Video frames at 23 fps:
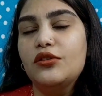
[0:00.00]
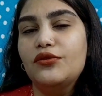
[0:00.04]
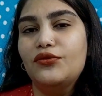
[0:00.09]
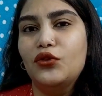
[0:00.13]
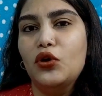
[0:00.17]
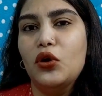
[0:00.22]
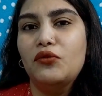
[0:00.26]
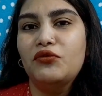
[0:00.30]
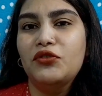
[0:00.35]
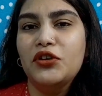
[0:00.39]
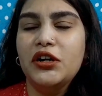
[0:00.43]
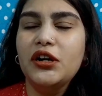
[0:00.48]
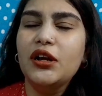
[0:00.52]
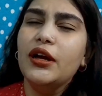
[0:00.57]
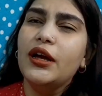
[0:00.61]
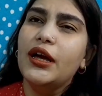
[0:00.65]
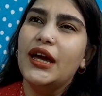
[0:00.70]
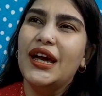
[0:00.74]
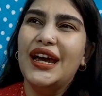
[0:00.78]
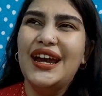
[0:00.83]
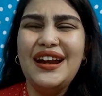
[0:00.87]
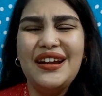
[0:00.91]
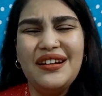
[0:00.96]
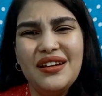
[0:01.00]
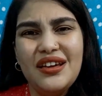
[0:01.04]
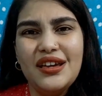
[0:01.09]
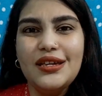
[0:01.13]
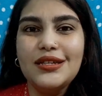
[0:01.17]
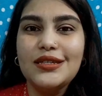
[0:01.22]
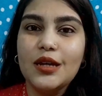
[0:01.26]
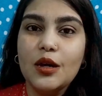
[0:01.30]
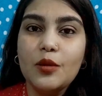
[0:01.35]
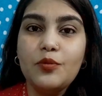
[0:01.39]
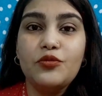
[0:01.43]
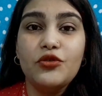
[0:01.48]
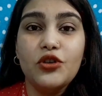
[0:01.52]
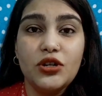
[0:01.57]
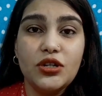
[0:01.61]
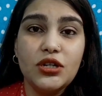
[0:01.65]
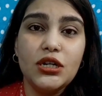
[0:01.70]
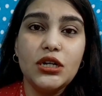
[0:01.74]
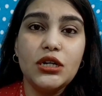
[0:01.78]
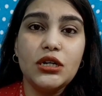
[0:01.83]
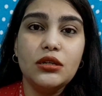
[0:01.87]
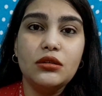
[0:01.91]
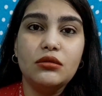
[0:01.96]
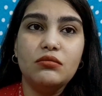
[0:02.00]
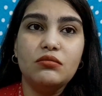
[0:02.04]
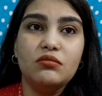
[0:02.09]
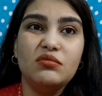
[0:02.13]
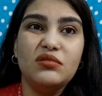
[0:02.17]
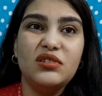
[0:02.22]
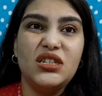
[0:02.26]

review of it, it is a pretty